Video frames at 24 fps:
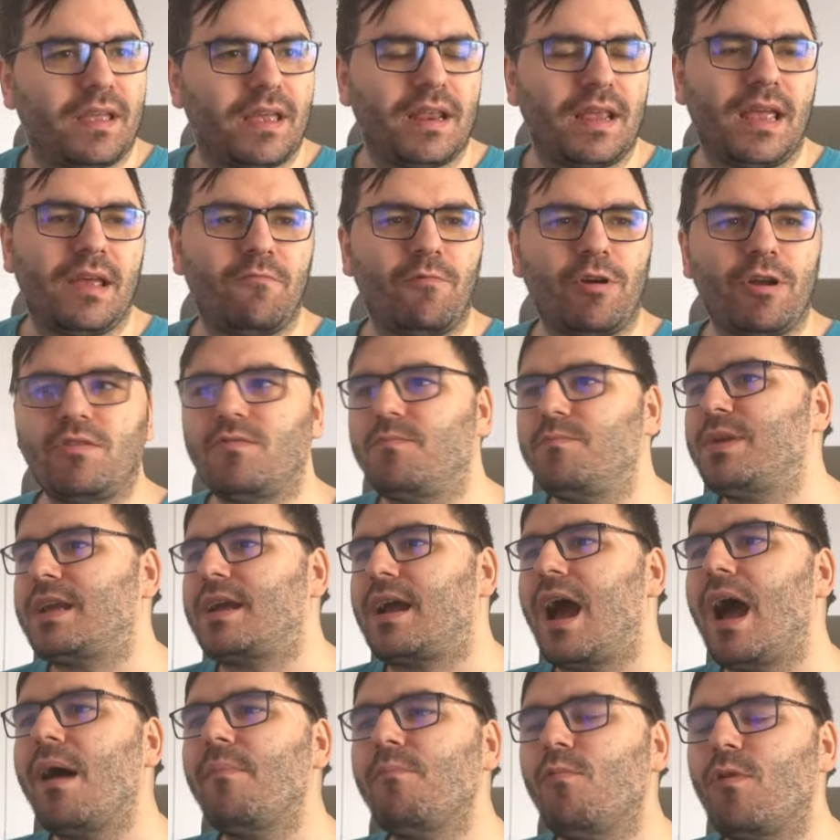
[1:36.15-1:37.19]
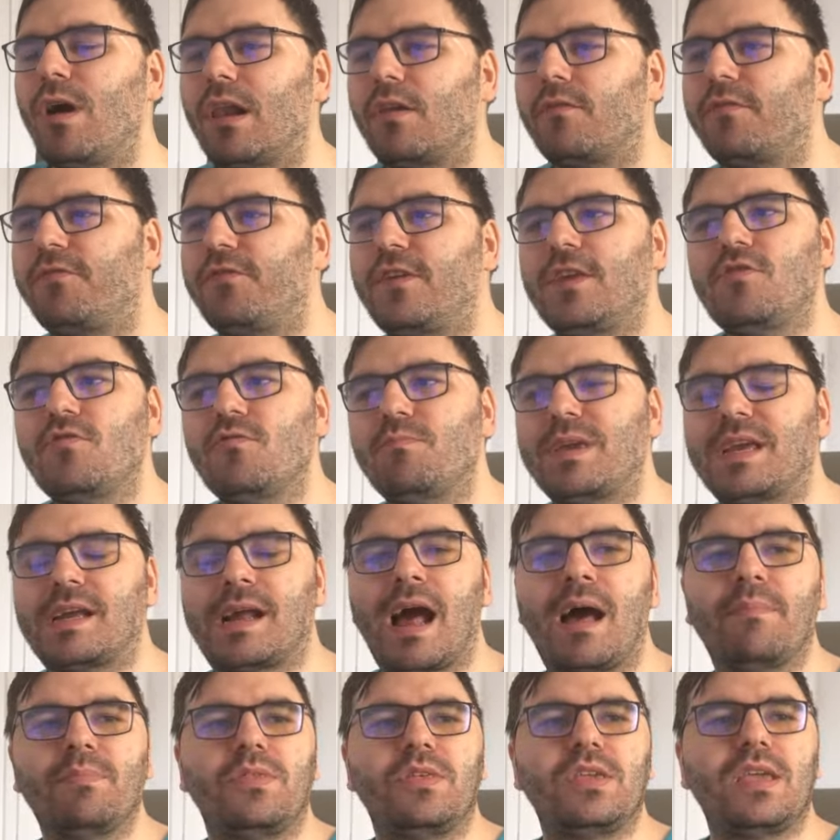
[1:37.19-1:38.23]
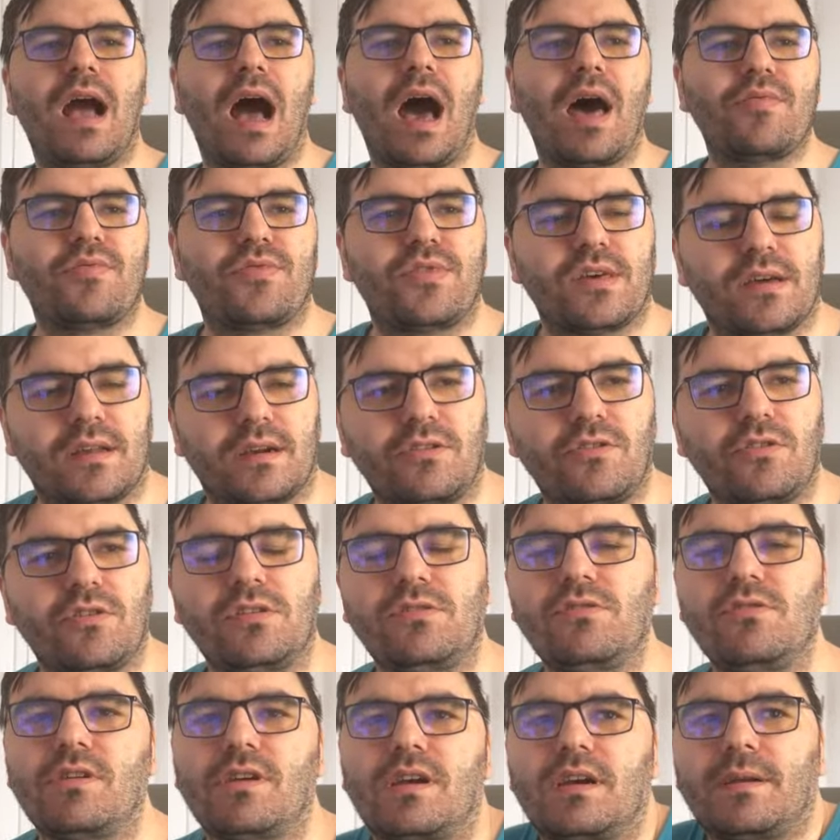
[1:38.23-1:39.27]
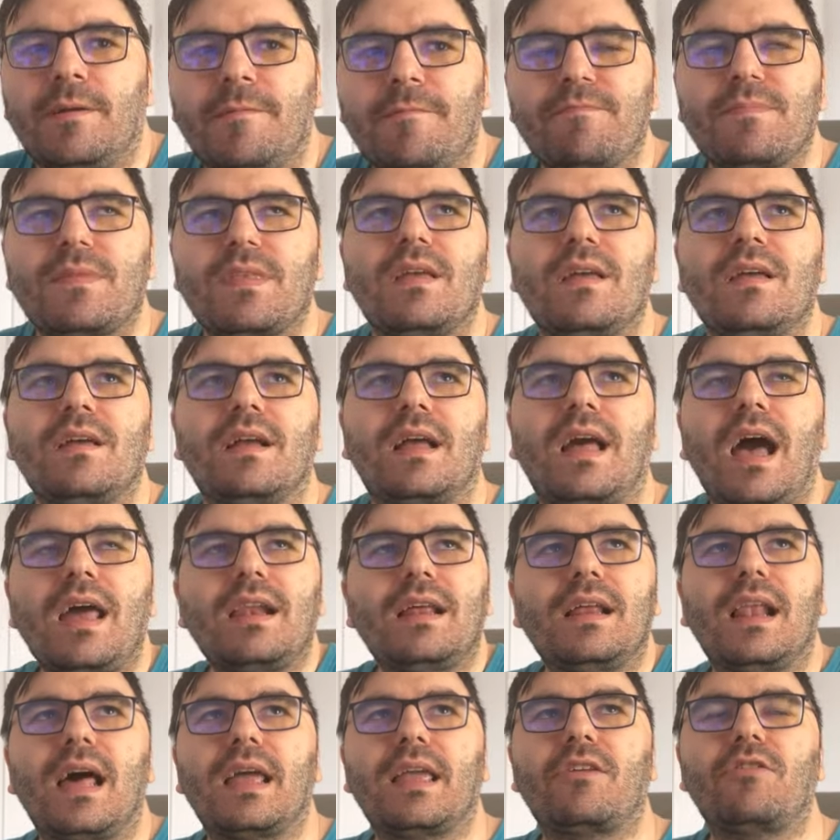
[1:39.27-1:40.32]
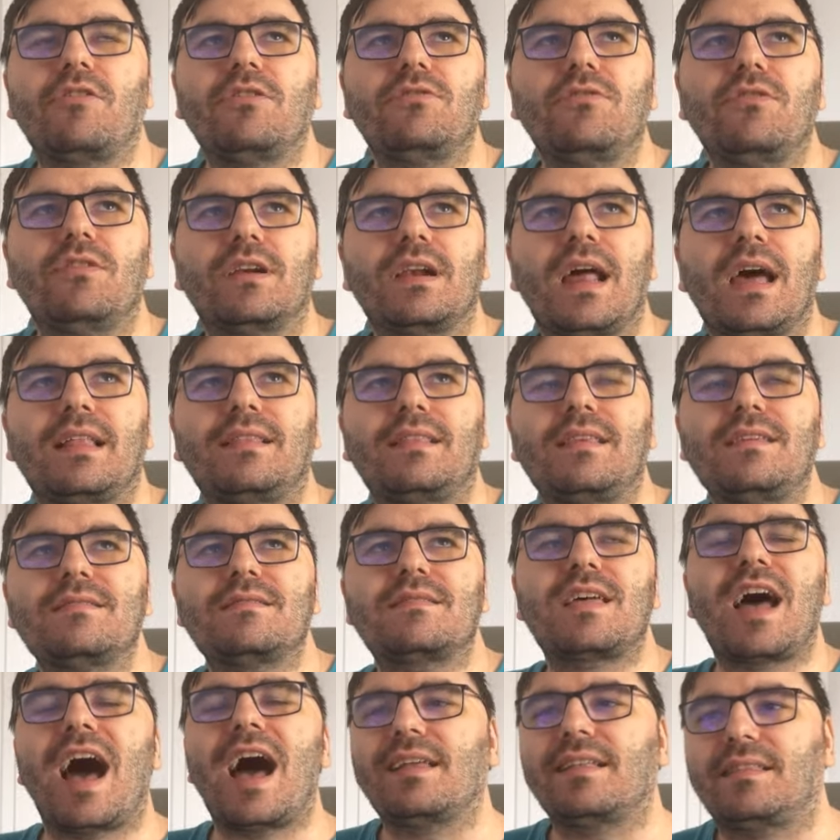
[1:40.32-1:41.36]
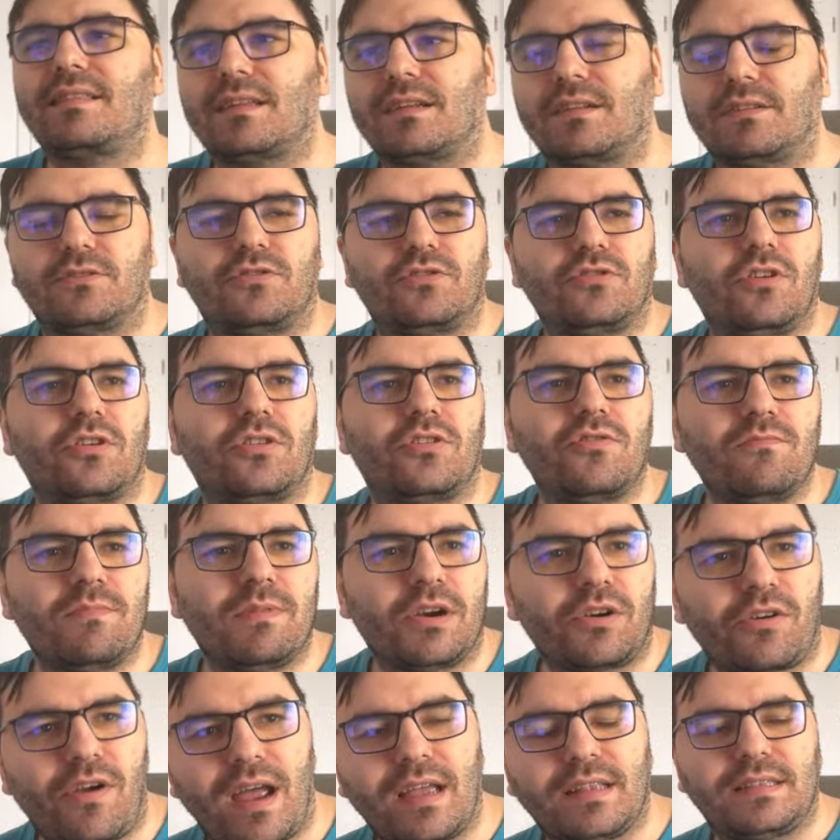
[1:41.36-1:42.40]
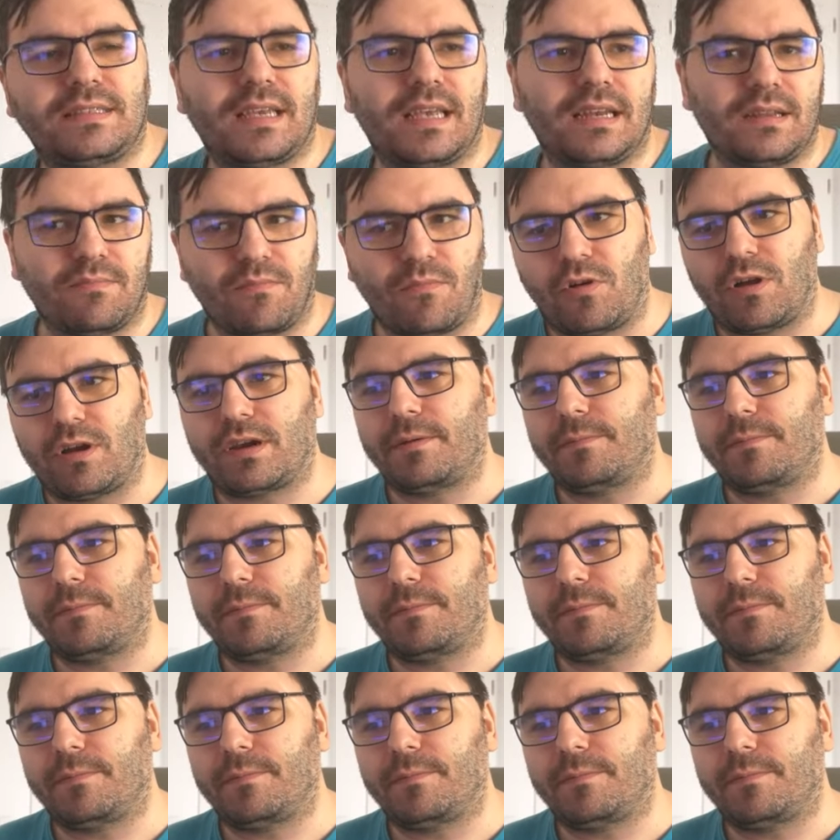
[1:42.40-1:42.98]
And when you become wealthy, you become the other. You're kind of like you're not entitled to your human rights anymore.